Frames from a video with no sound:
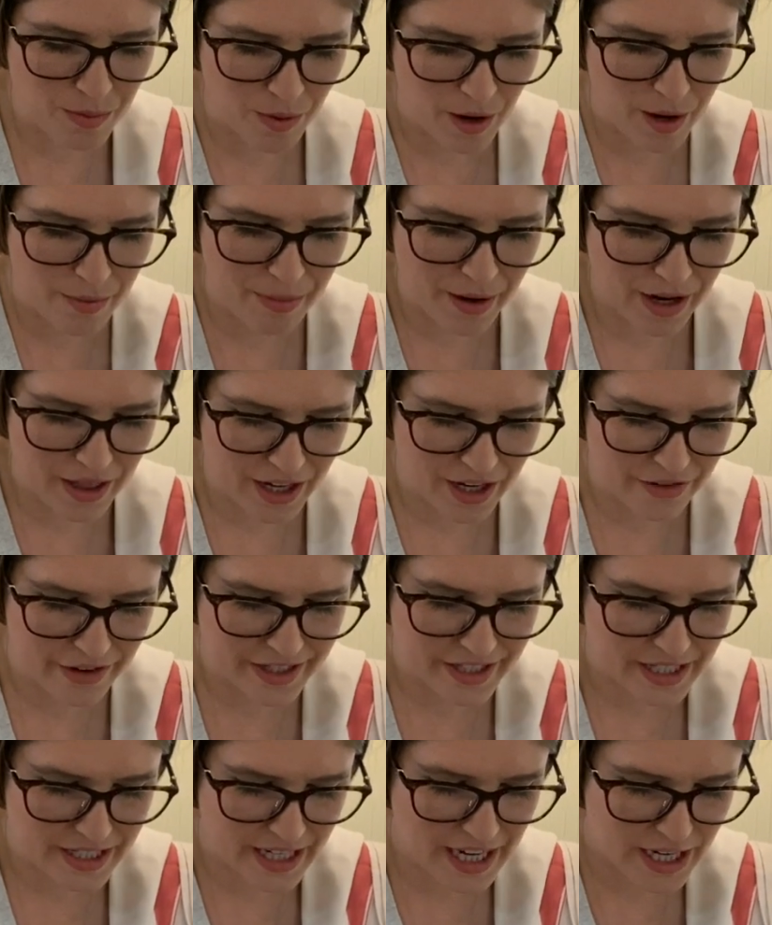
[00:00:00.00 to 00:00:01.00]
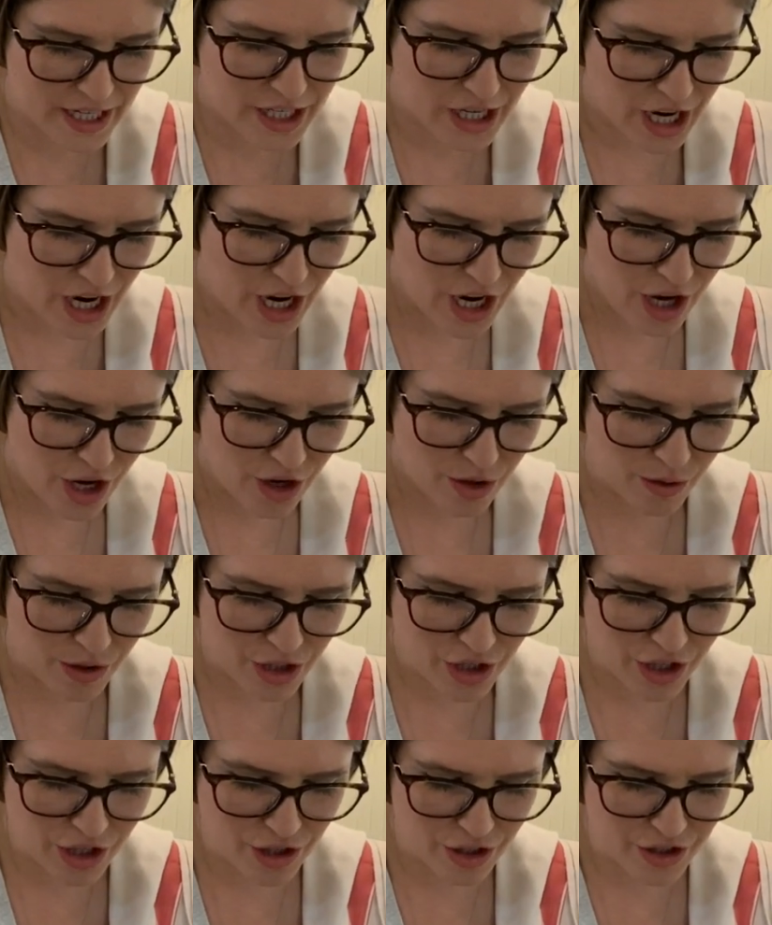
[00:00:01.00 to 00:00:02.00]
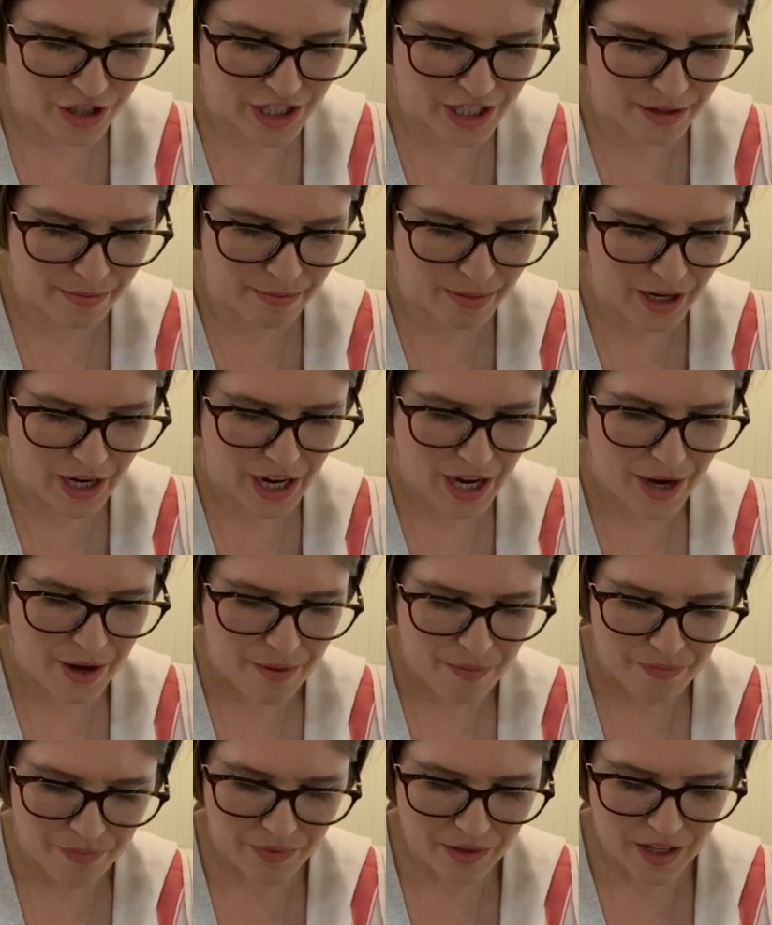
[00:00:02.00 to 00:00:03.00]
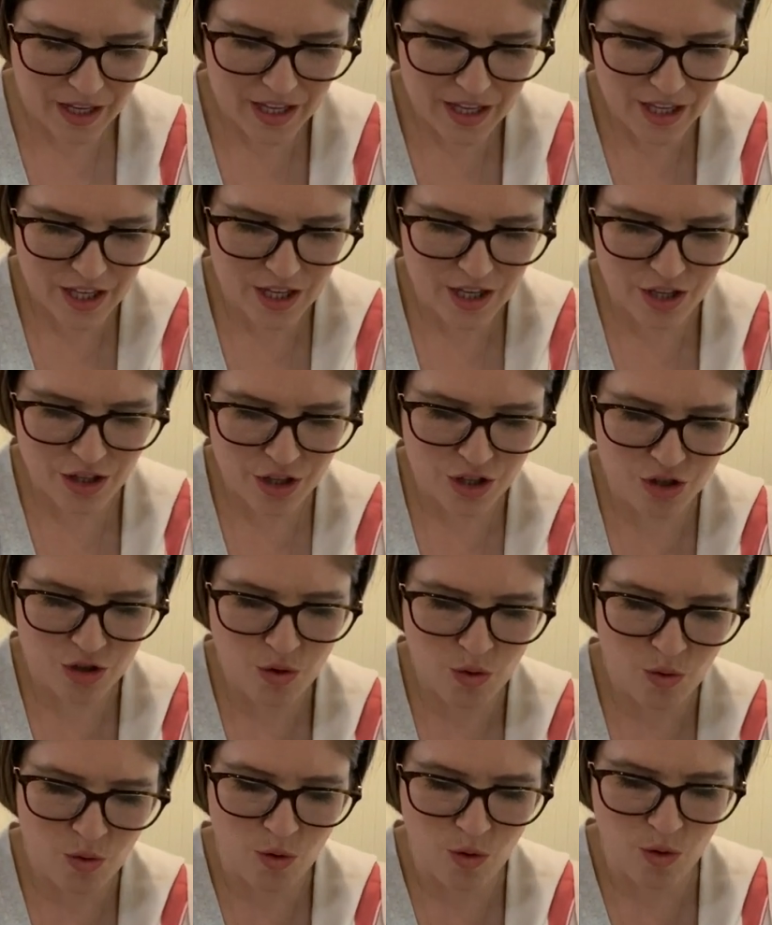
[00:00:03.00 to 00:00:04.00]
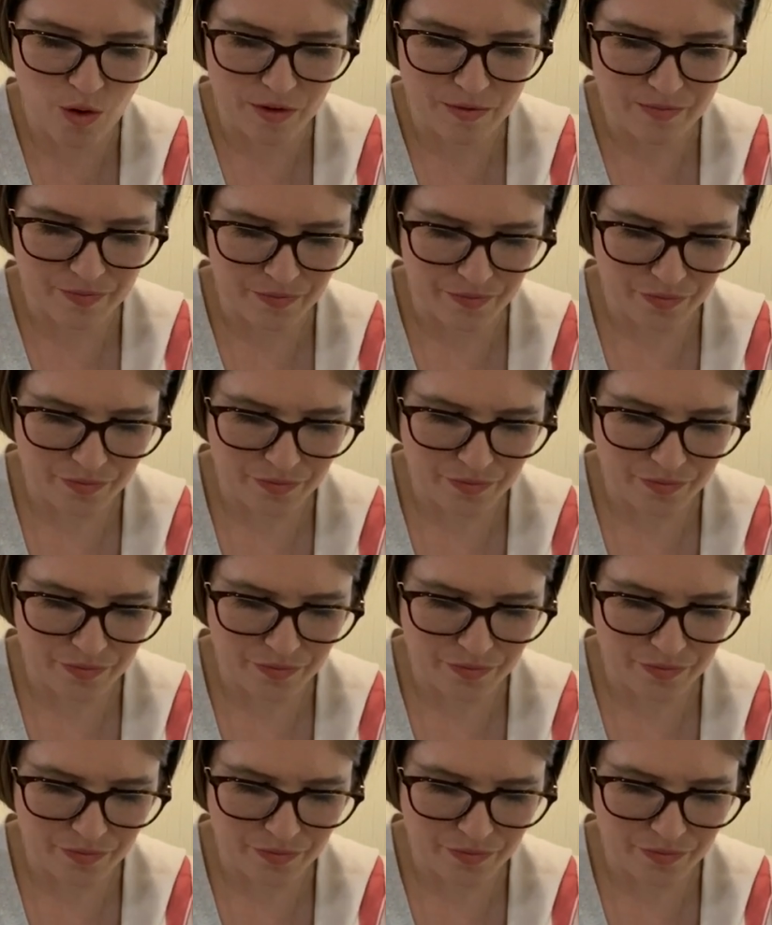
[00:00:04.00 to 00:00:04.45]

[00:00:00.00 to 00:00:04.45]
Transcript: were Bartley and Grace's age going trick-or-treating, but there's no